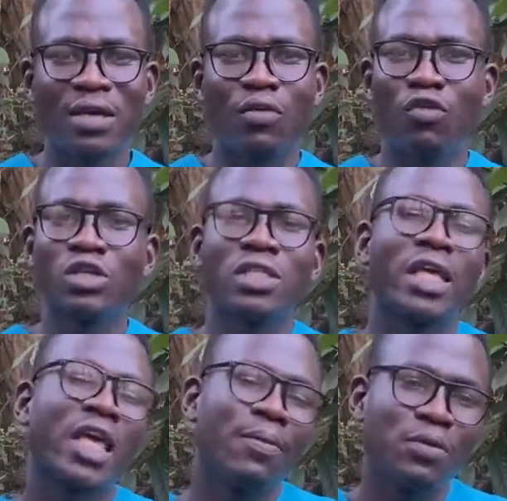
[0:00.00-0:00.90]
Of course,
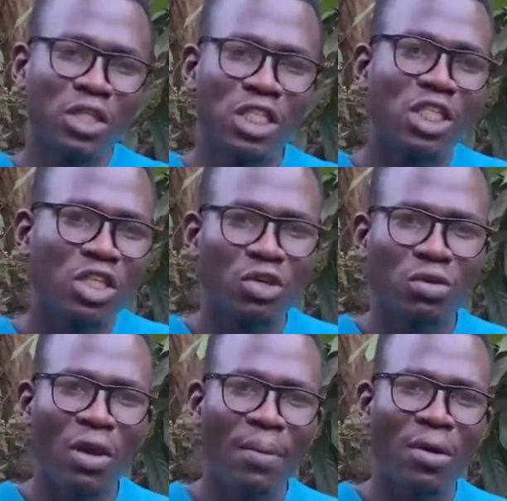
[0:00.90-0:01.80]
they keep teaching
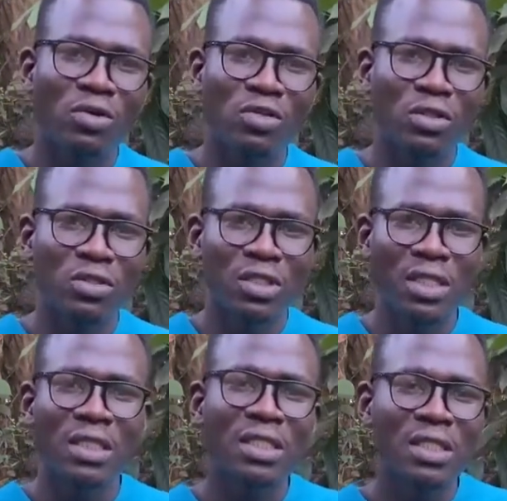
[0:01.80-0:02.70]
you about those
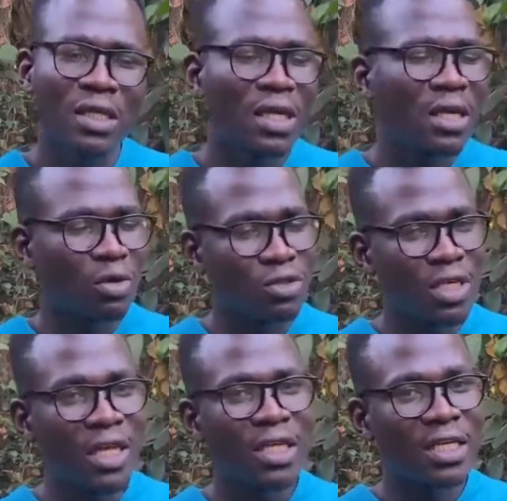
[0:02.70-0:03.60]
things
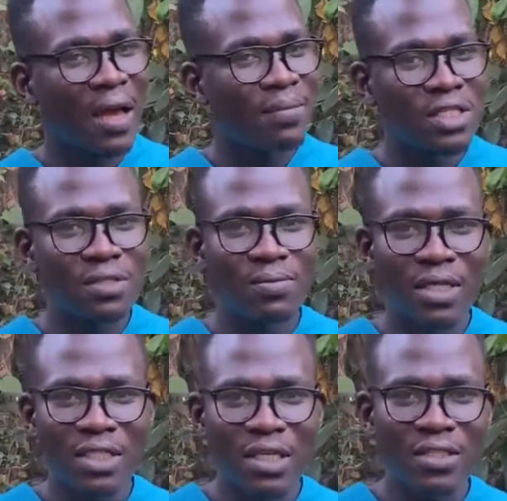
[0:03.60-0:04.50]
concerning diabetes
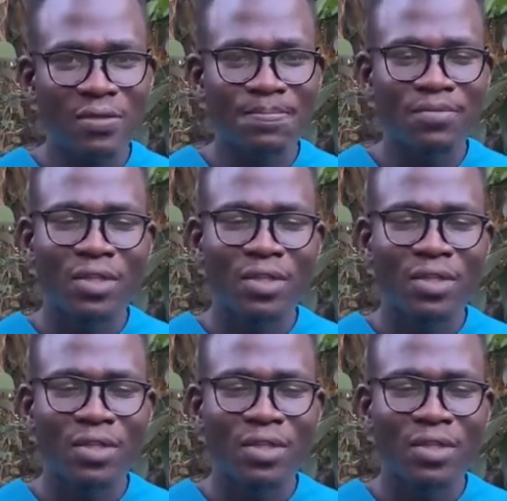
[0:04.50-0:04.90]
mellitus,